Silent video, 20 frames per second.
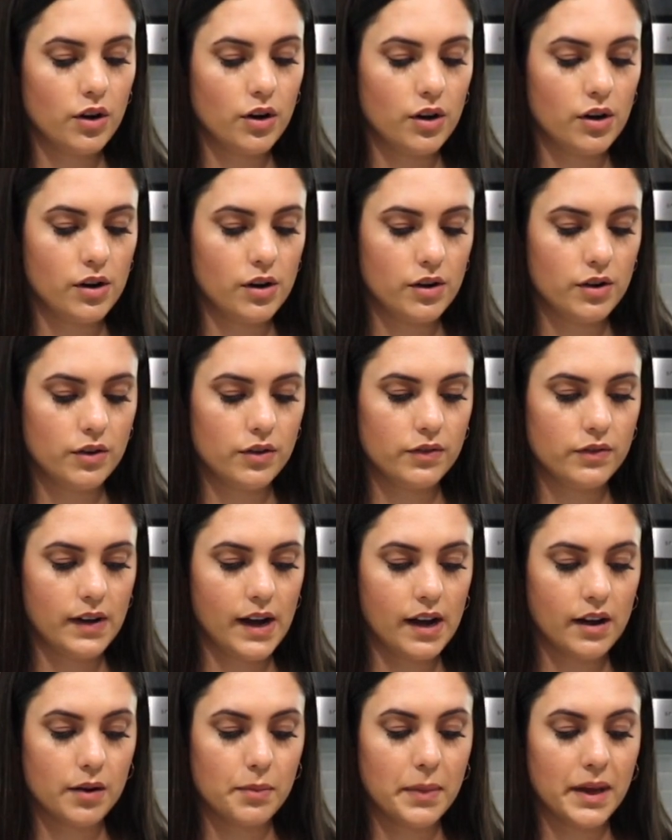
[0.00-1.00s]
of
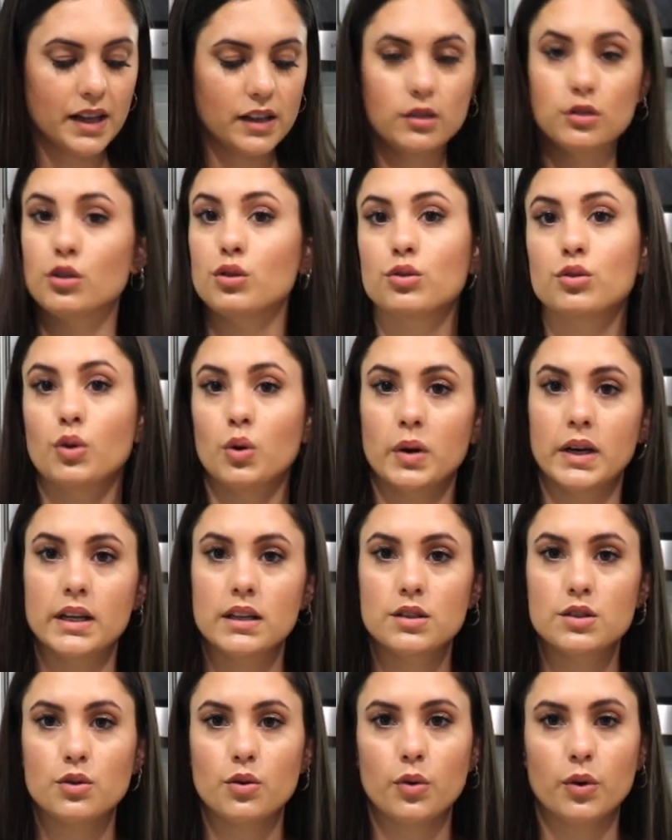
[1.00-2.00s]
how to make
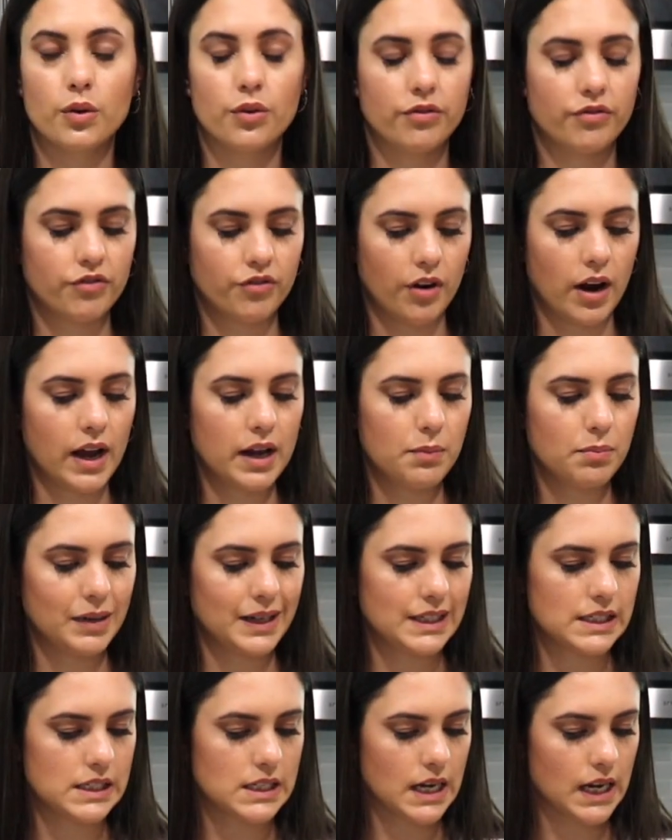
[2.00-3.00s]
tostones or fried
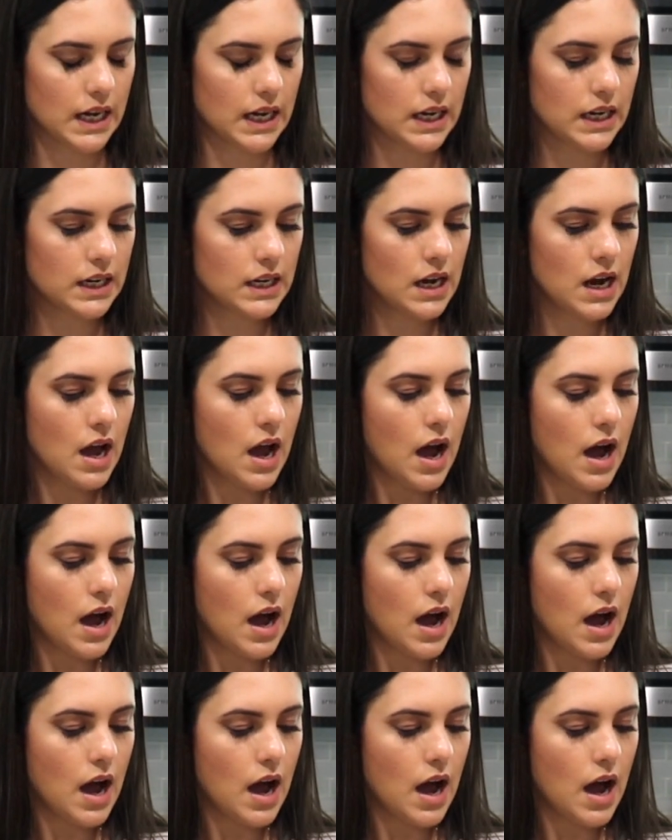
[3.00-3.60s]
plantain,